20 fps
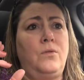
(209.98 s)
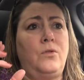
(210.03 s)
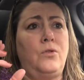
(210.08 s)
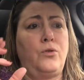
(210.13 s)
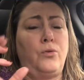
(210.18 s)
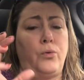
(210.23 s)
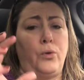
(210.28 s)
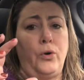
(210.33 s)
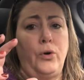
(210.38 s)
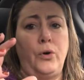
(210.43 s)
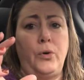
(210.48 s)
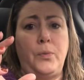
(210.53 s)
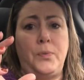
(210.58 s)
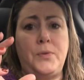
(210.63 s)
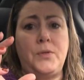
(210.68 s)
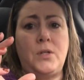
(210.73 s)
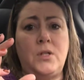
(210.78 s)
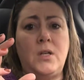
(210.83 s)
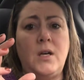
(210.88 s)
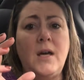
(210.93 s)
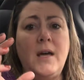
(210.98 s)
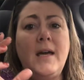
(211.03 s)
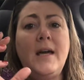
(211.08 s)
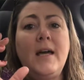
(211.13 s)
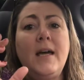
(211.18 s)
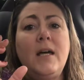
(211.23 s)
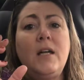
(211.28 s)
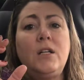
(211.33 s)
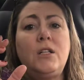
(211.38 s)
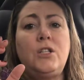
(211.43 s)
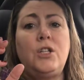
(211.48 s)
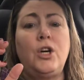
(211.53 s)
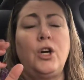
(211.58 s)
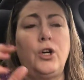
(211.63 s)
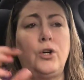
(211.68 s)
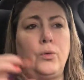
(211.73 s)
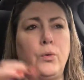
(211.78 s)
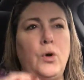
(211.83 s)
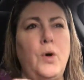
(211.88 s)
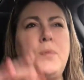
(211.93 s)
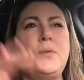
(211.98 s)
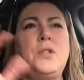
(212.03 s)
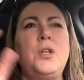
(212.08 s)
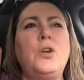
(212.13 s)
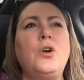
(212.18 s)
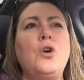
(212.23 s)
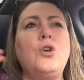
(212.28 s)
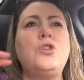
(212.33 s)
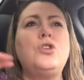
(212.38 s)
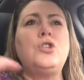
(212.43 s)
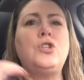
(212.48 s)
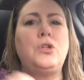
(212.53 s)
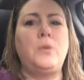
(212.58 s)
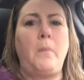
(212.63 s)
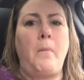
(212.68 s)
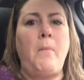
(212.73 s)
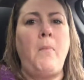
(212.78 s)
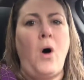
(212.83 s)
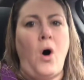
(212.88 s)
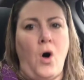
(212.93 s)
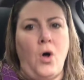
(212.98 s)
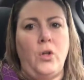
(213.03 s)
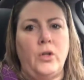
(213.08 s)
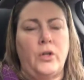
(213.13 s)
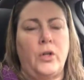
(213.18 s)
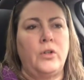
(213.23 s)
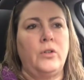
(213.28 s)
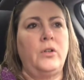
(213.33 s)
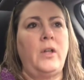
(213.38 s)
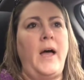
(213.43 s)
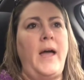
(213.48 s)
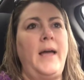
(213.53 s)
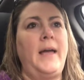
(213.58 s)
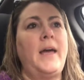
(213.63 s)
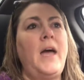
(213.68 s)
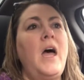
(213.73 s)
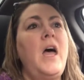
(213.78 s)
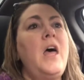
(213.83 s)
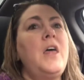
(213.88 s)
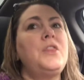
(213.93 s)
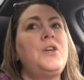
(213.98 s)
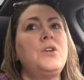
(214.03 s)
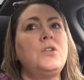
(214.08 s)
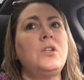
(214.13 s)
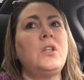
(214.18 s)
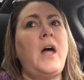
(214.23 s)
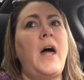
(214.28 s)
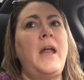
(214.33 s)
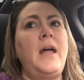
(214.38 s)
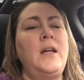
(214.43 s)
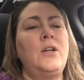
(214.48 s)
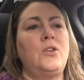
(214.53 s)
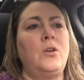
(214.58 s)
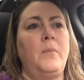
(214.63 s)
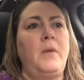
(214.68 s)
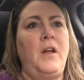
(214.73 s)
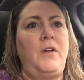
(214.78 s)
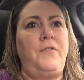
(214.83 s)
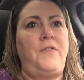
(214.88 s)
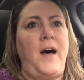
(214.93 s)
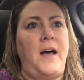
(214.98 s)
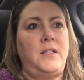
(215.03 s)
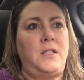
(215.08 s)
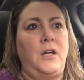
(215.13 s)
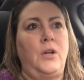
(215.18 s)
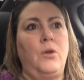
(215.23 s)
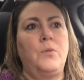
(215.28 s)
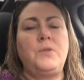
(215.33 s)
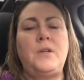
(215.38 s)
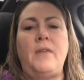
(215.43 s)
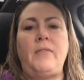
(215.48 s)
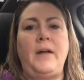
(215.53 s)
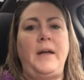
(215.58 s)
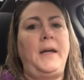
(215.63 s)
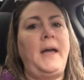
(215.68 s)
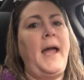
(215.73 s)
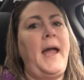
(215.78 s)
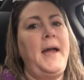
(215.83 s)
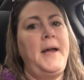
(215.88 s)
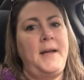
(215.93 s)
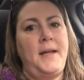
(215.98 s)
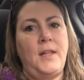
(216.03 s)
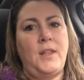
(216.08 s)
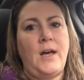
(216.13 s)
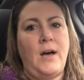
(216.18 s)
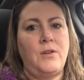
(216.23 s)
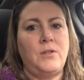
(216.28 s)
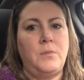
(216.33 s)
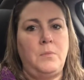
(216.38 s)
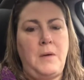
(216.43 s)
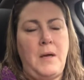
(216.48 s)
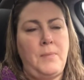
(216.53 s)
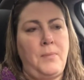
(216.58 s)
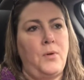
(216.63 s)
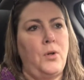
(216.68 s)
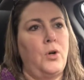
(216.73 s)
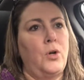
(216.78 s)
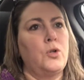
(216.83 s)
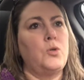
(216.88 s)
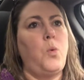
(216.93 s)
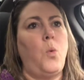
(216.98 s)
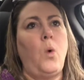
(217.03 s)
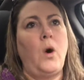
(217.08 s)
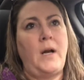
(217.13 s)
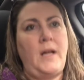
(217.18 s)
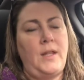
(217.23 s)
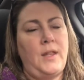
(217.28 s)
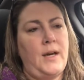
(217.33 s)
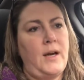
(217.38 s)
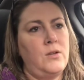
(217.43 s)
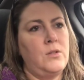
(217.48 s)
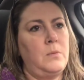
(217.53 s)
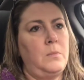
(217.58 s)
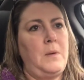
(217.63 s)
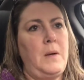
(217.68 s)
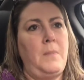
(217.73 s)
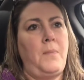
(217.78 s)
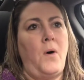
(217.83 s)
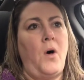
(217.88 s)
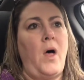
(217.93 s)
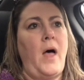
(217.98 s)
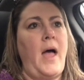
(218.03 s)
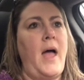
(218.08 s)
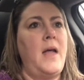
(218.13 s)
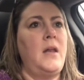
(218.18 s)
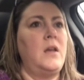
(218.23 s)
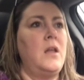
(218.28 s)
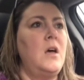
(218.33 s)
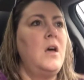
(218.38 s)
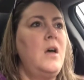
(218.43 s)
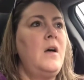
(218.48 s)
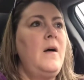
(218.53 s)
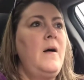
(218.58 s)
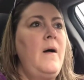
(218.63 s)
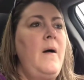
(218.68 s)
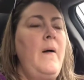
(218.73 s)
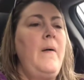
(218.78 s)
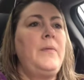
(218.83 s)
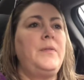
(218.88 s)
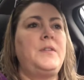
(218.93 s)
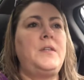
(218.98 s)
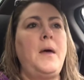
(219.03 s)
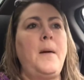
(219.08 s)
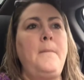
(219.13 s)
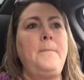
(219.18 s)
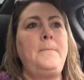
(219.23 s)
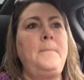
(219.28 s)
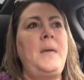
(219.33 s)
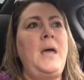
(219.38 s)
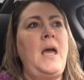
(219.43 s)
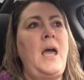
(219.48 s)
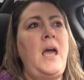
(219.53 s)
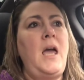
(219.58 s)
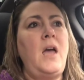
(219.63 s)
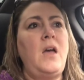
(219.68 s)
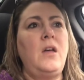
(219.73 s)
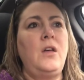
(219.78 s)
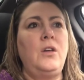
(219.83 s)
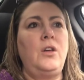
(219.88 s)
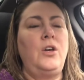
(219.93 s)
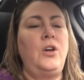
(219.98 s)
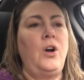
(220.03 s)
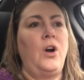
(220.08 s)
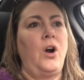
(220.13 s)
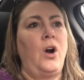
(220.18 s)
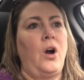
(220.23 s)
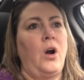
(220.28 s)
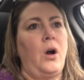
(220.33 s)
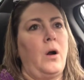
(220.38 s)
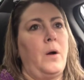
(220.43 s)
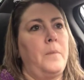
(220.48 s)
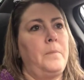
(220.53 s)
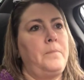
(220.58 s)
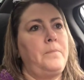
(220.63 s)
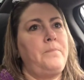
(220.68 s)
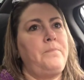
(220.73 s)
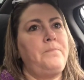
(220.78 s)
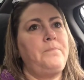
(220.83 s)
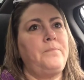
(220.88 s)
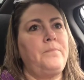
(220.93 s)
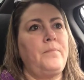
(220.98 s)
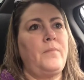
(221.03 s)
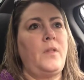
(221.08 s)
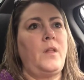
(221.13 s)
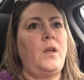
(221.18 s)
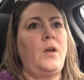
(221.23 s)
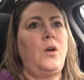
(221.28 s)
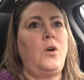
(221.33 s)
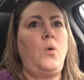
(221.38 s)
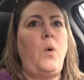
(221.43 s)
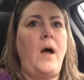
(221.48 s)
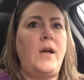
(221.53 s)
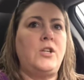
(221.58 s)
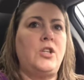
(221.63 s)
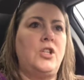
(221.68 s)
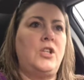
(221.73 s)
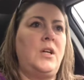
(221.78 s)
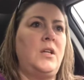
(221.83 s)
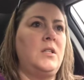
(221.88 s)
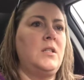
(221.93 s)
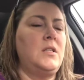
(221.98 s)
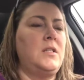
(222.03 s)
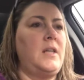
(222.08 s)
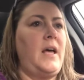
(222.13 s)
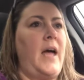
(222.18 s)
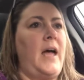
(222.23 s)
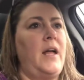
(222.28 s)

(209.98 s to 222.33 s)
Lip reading: groups to groups that are smaller. Like, there's a lot of intermittent fasting groups that have 80,000 people or 20,000 people, and to me, your questions